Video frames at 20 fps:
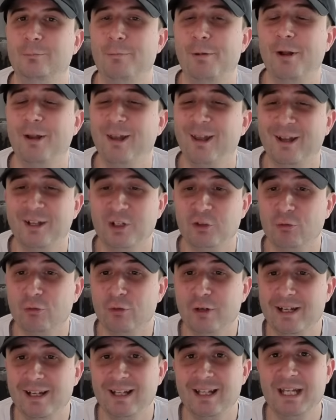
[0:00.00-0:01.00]
But like
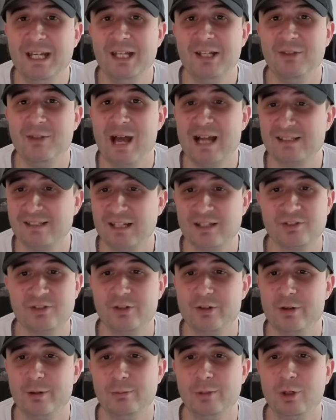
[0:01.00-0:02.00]
really, that's
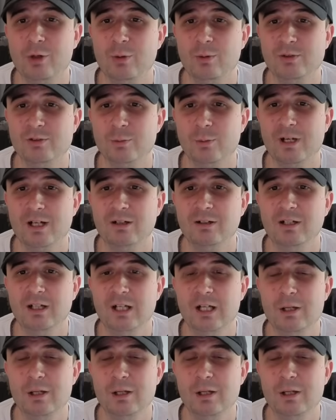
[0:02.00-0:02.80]
astronomical as well.